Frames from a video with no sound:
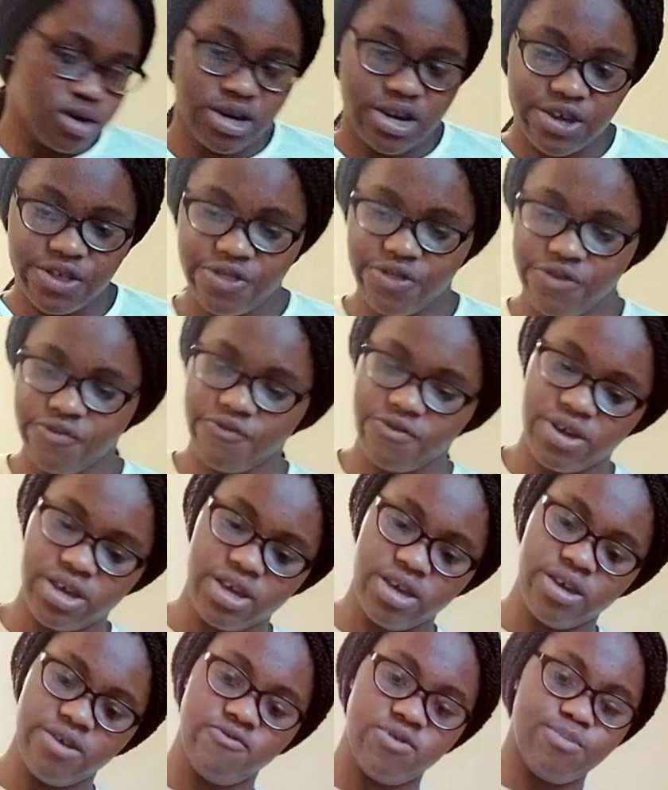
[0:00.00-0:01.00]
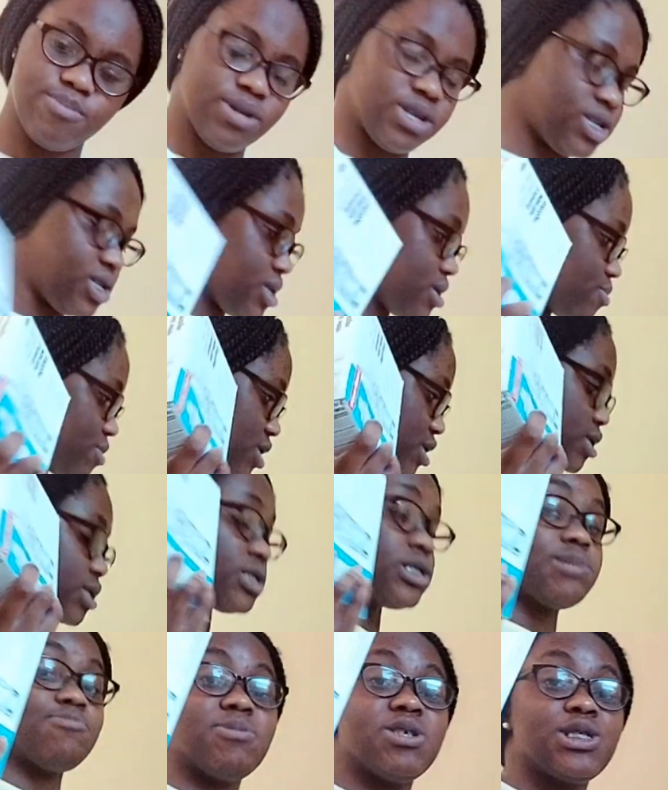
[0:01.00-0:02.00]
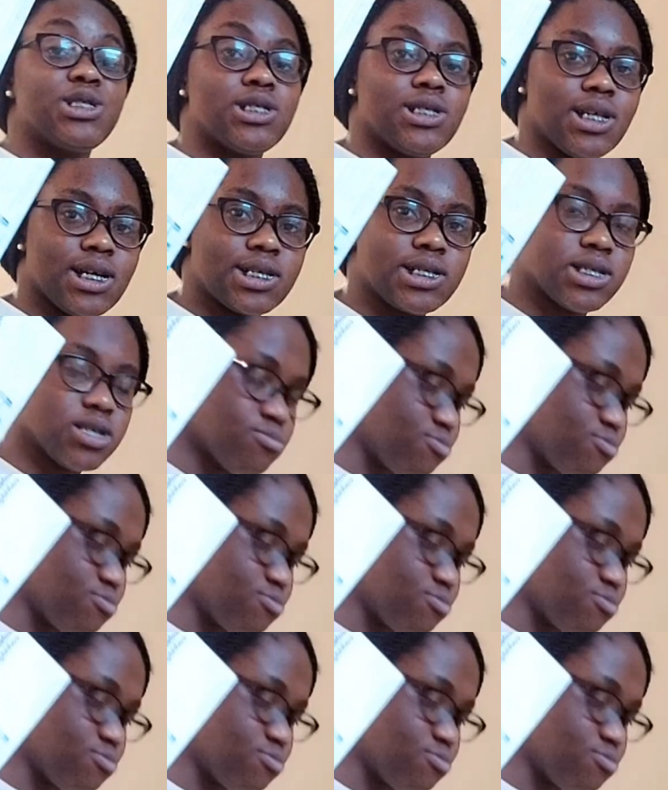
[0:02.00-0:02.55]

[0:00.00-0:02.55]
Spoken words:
3 replacements. It's meant to last a